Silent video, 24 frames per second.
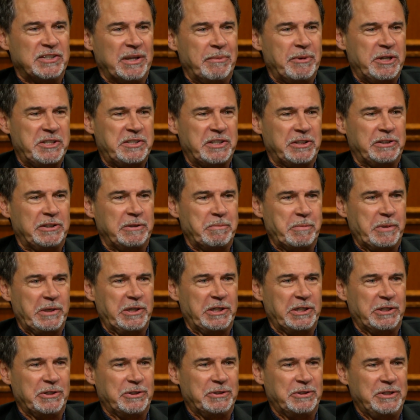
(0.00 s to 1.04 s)
somebody's at their
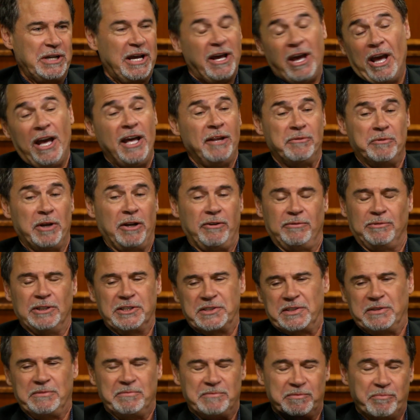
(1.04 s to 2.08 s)
pinnacle. Yeah, and, uh,
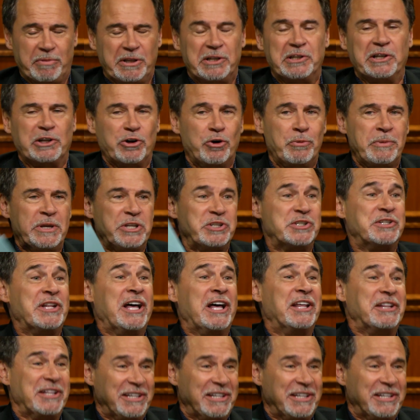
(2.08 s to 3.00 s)
listen. And then once once I